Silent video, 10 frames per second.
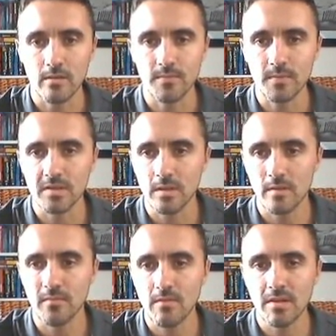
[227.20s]
love.
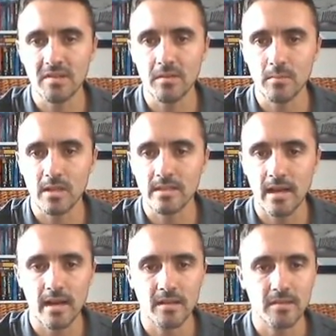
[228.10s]
So very similar to
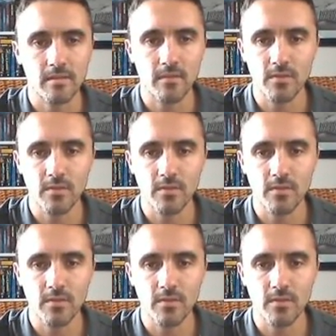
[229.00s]
Etsy. If